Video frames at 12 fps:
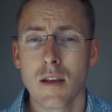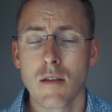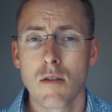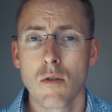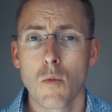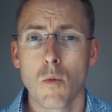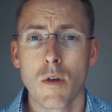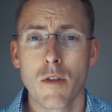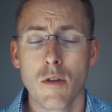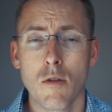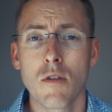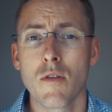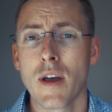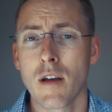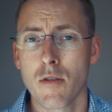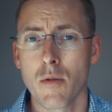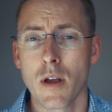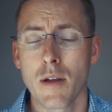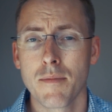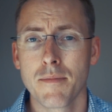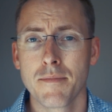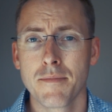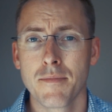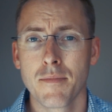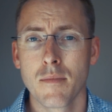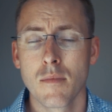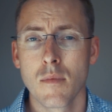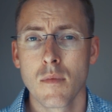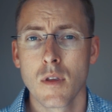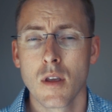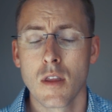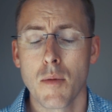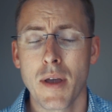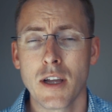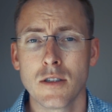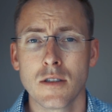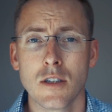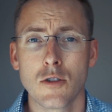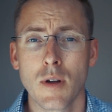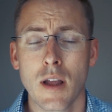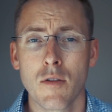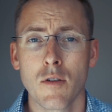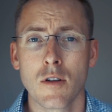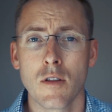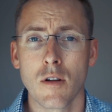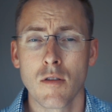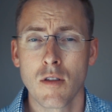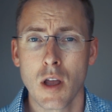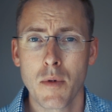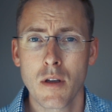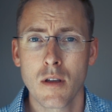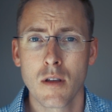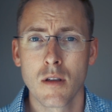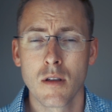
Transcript: is with the use of x-ray. The patient's then transferred to their stomach,